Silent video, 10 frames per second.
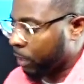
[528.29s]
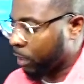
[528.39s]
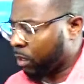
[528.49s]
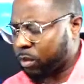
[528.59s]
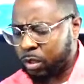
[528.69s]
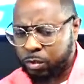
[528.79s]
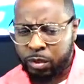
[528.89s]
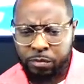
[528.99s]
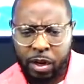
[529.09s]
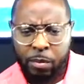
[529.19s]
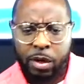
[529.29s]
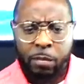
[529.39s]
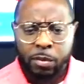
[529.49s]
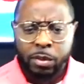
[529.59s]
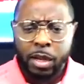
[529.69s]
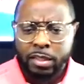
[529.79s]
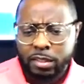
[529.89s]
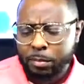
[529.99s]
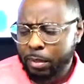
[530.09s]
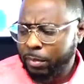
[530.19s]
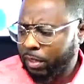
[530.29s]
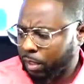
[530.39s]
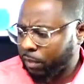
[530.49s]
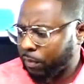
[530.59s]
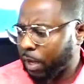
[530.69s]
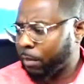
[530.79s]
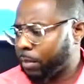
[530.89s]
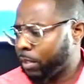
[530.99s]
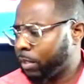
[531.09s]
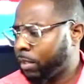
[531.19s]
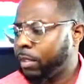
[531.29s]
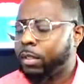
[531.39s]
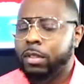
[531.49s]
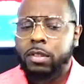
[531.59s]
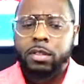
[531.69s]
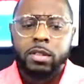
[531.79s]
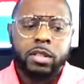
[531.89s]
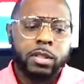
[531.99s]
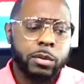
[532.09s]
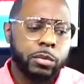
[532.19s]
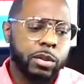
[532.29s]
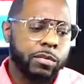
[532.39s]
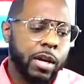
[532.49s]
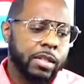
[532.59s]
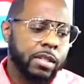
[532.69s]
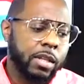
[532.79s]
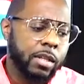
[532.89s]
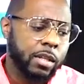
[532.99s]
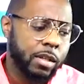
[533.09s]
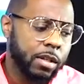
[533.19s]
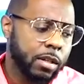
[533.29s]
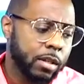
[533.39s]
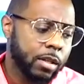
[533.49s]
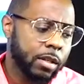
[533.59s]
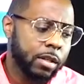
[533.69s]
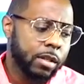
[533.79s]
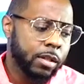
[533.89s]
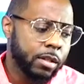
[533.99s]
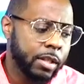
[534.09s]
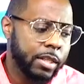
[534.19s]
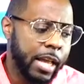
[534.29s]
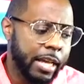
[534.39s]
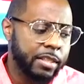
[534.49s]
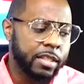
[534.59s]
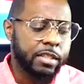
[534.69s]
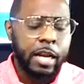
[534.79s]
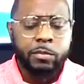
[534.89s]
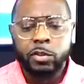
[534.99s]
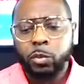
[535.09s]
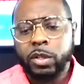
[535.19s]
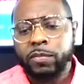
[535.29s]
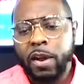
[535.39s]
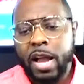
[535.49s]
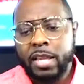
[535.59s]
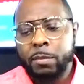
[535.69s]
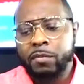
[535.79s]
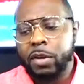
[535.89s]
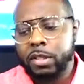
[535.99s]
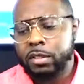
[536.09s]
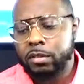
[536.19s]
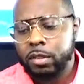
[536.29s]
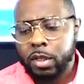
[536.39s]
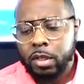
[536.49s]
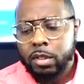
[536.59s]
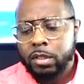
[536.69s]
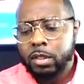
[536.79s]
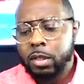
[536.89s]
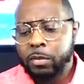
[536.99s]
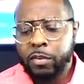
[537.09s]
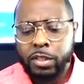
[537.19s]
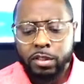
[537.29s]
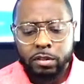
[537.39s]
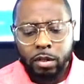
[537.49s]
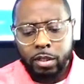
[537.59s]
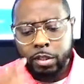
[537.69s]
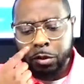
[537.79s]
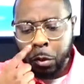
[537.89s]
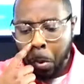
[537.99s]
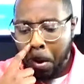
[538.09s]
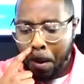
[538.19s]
I don't know 25 what I want. It actually might be 35, but let's see what 25 say. It's Exodus chapter 25. Give me verse. Just give me verse 32.